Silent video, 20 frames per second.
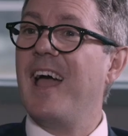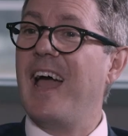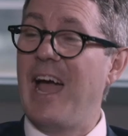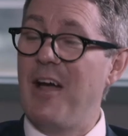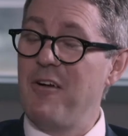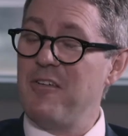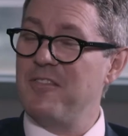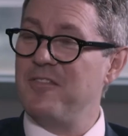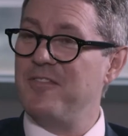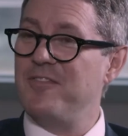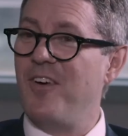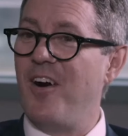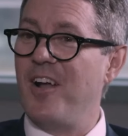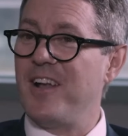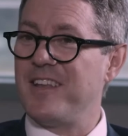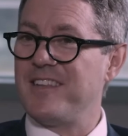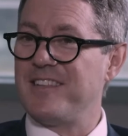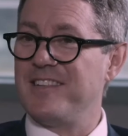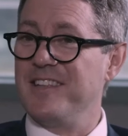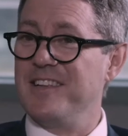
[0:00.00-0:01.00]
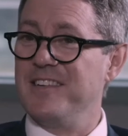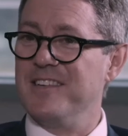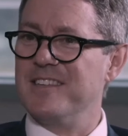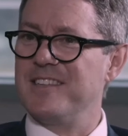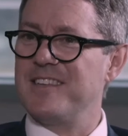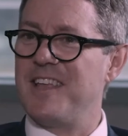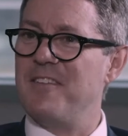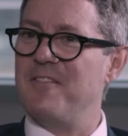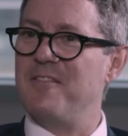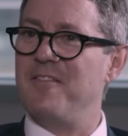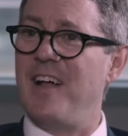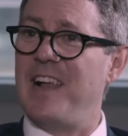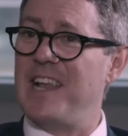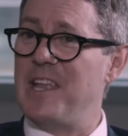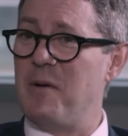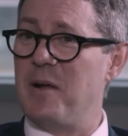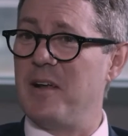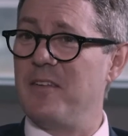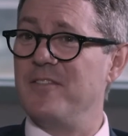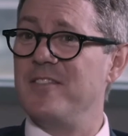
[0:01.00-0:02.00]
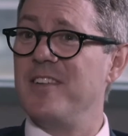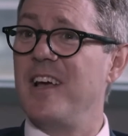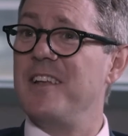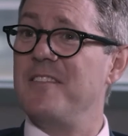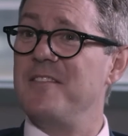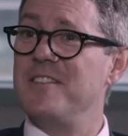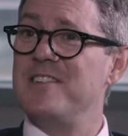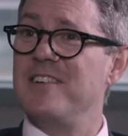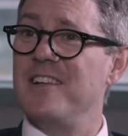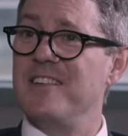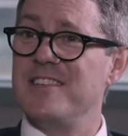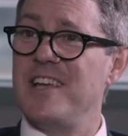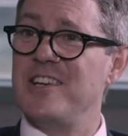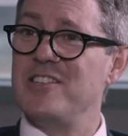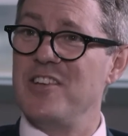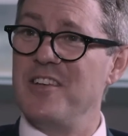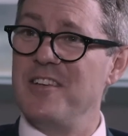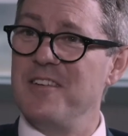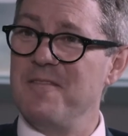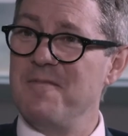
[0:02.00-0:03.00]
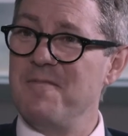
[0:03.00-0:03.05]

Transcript: How can finance leaders get value out of data visualization?